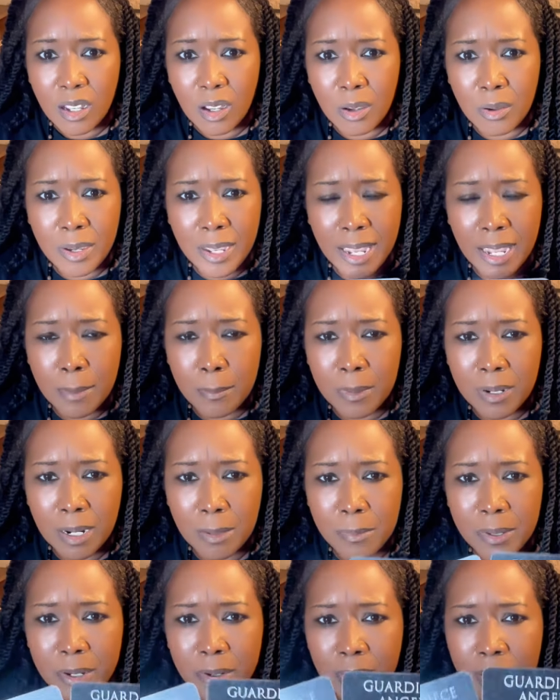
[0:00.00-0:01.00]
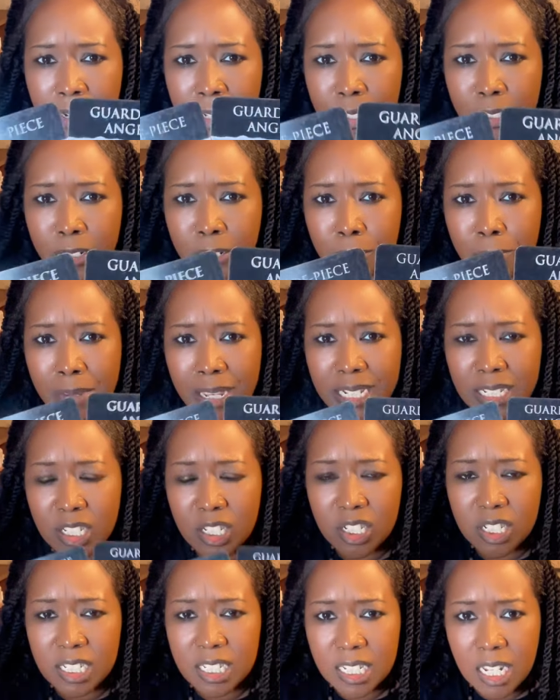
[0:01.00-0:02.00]
Okay. But I'm hearing clear
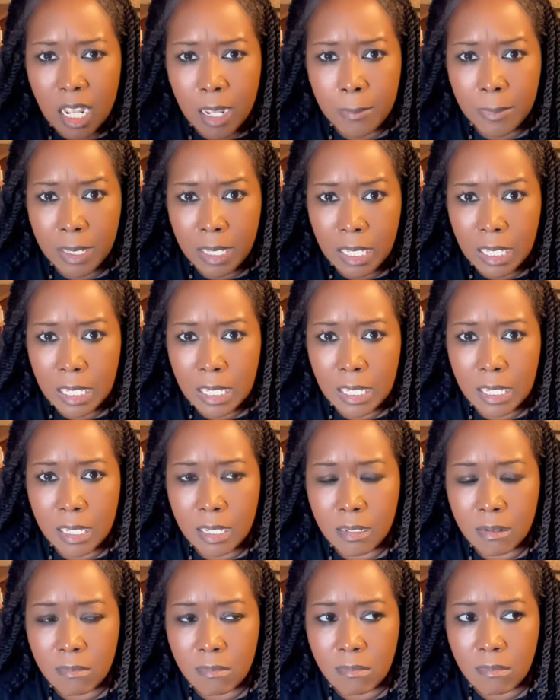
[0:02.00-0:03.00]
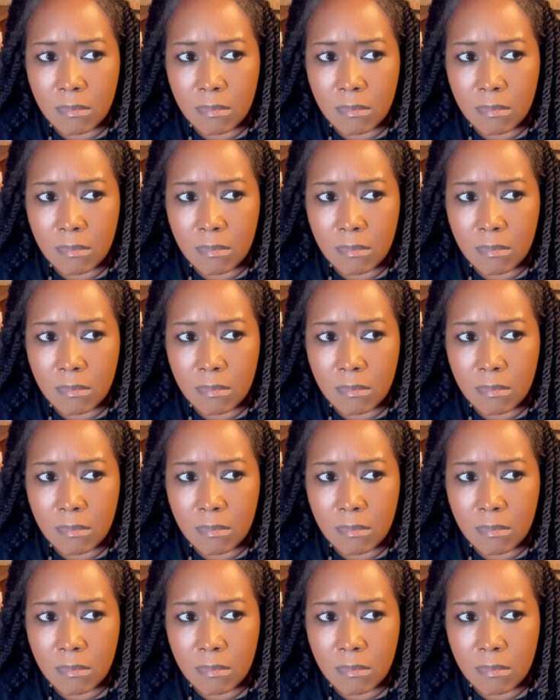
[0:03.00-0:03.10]
messages coming in.